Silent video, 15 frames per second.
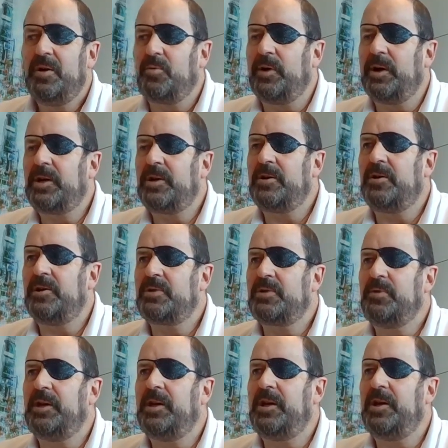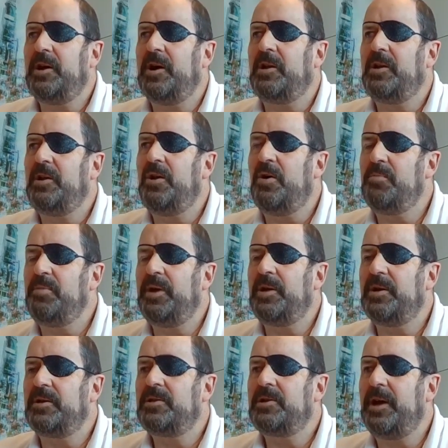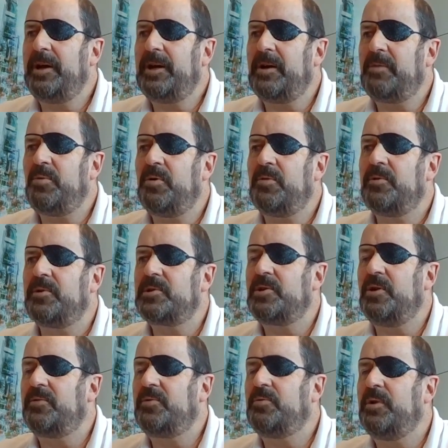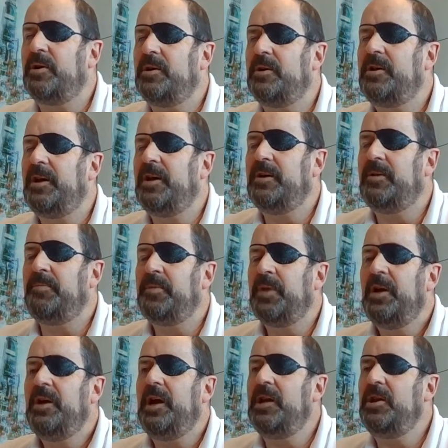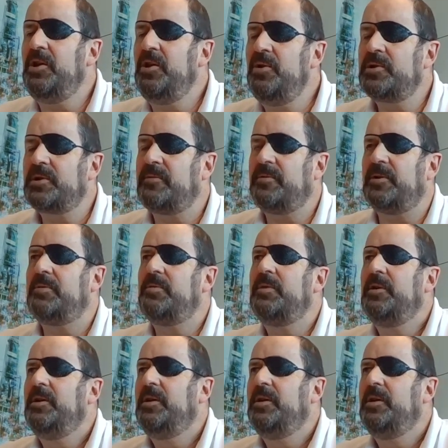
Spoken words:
recognised we get a lot better take-up of the software and use of it.